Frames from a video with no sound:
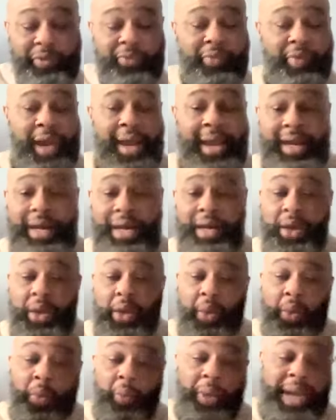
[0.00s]
right?
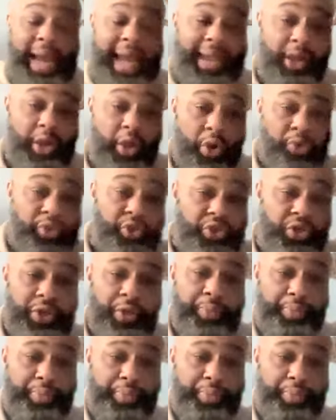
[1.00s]
When I go to the